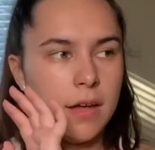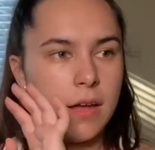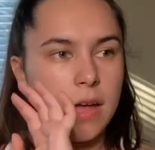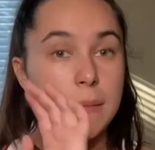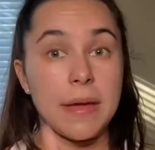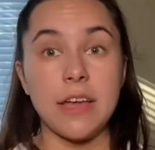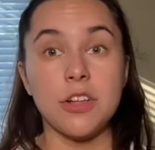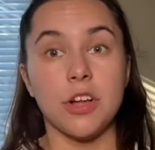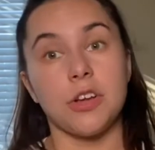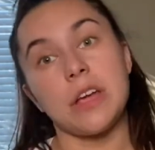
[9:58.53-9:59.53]
And making
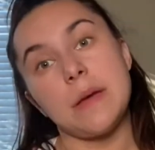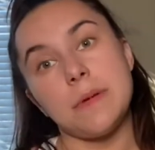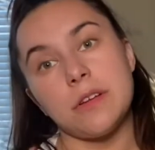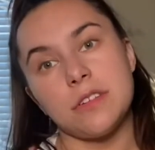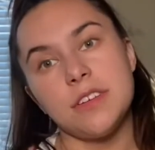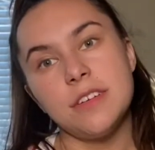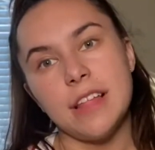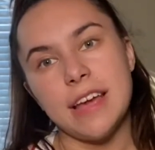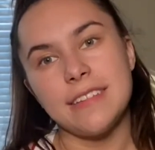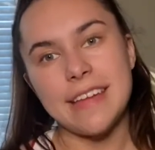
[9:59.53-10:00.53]
sure you're keeping your two
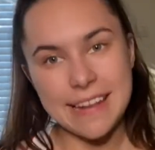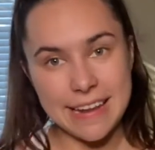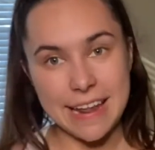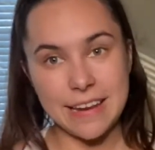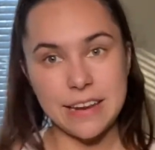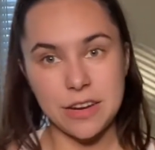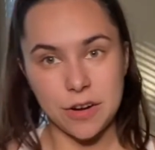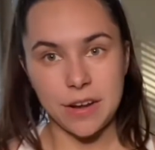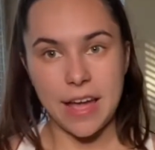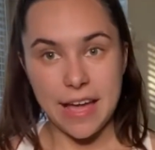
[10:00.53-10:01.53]
legs in a ninety
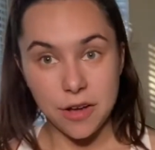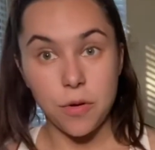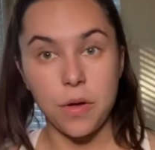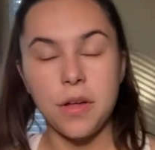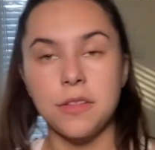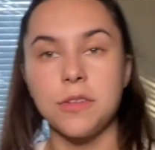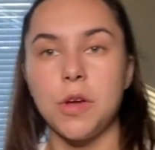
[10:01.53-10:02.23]
degree angle. So you're